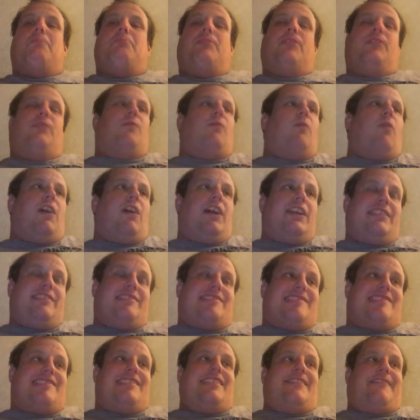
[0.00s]
But
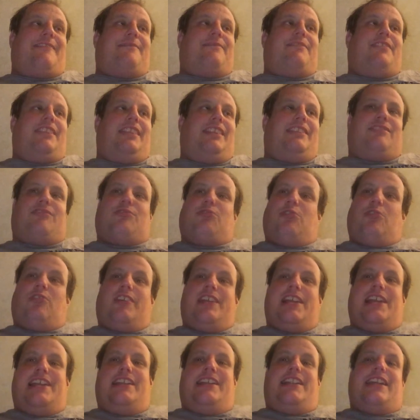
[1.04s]
once the tutorial
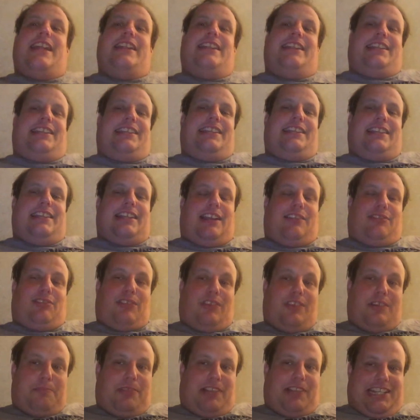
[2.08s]
ended and I
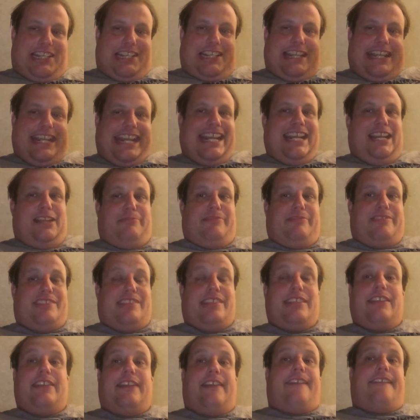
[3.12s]
started playing games,
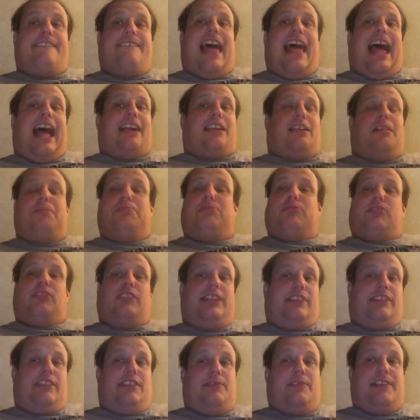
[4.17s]
that
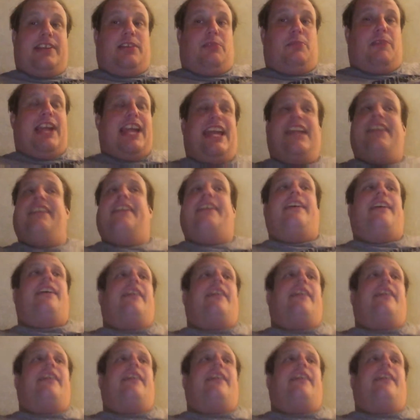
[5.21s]
completely went away.